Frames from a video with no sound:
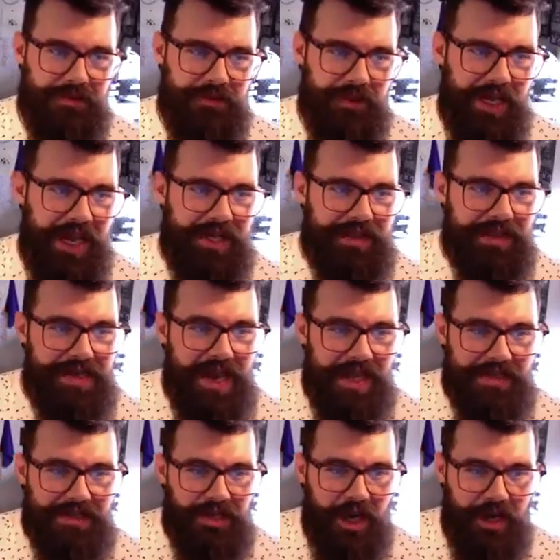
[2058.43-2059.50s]
Okay, the
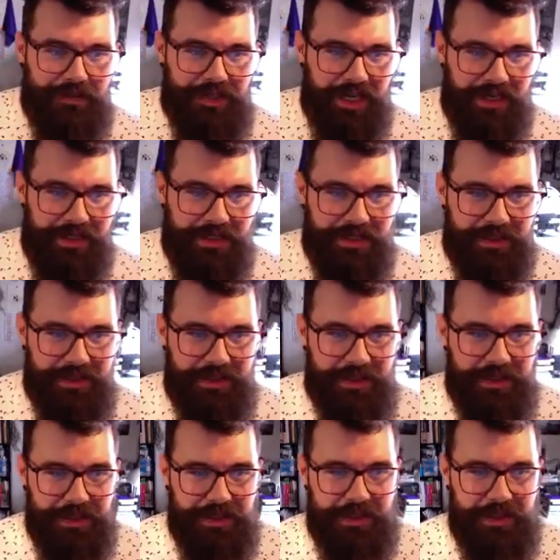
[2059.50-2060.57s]
next object.
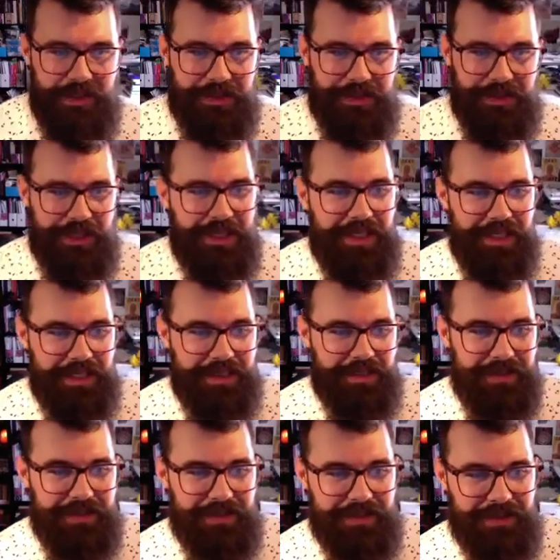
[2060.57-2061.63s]
Lean in,